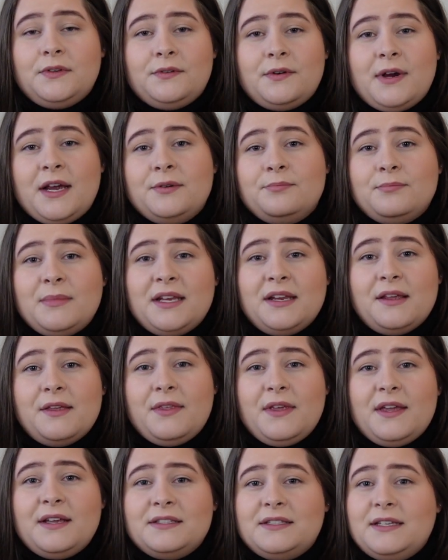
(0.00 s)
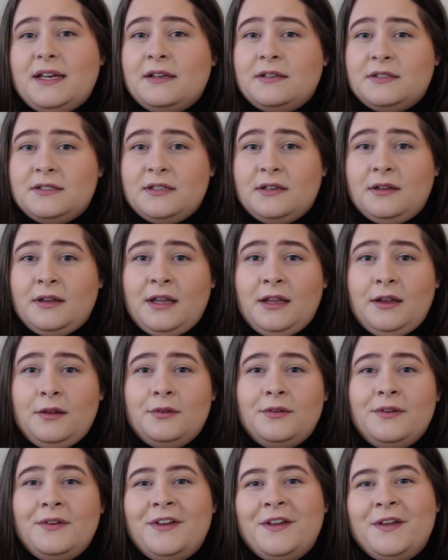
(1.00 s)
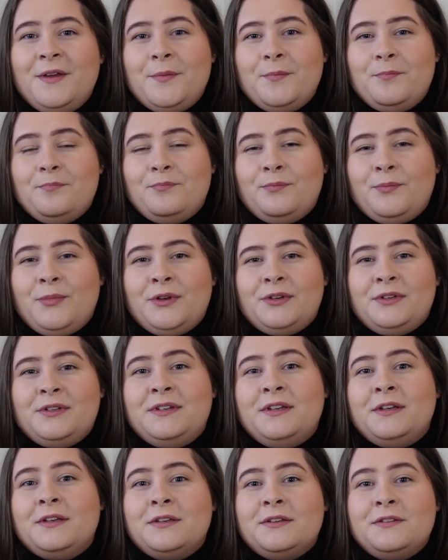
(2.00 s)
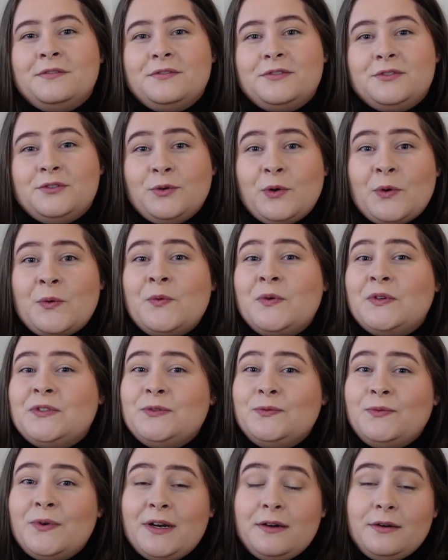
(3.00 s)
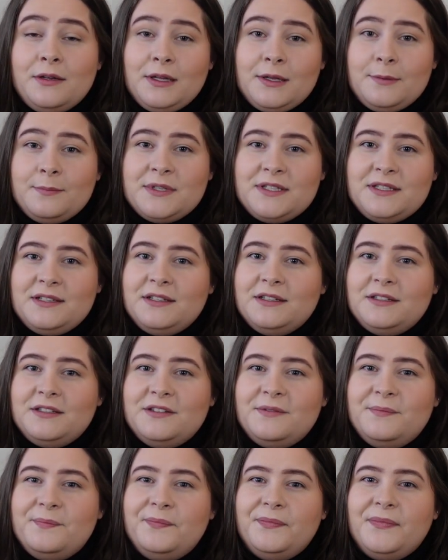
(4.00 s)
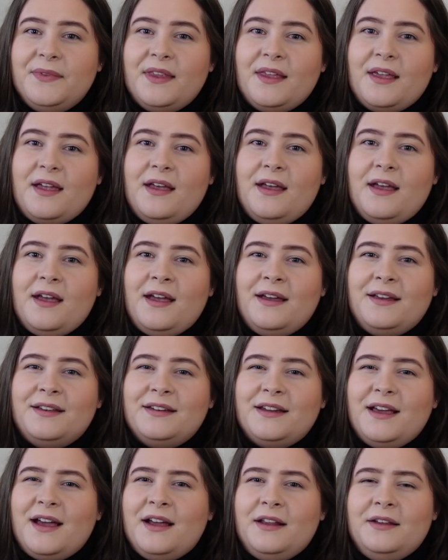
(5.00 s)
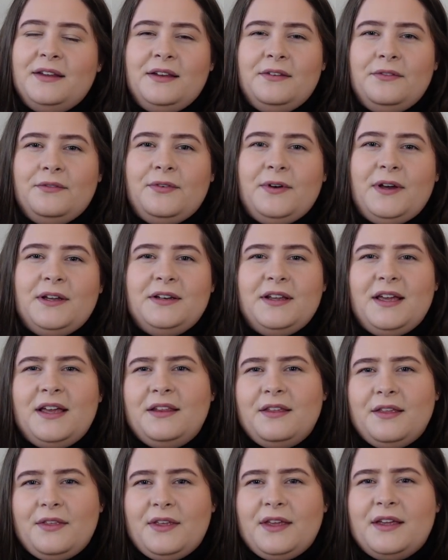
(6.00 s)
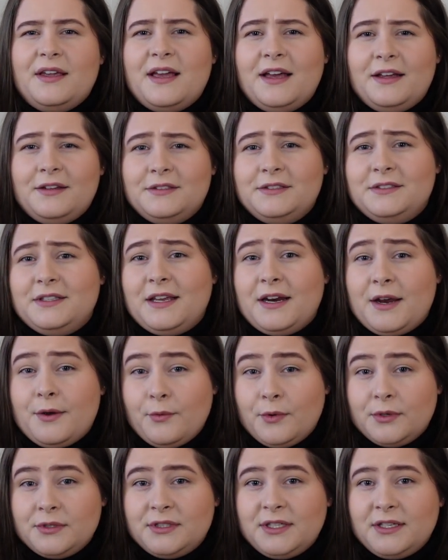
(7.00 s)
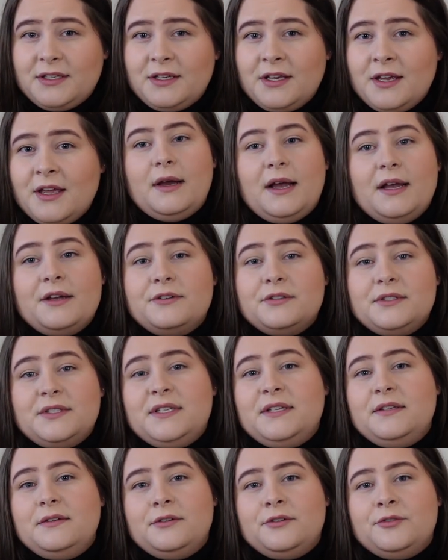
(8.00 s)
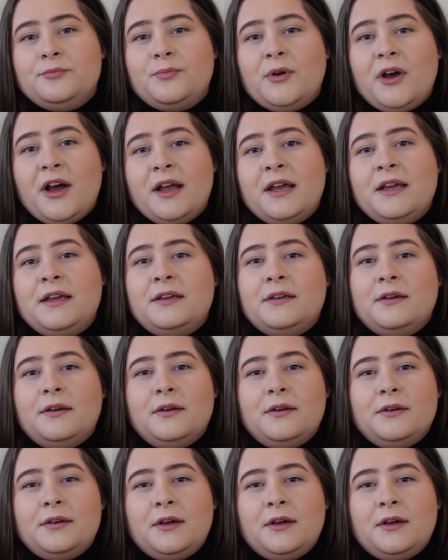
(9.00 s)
tried many things at Chanel, but the stock was very limited and I didn't find anything else that I wanted. I considered buying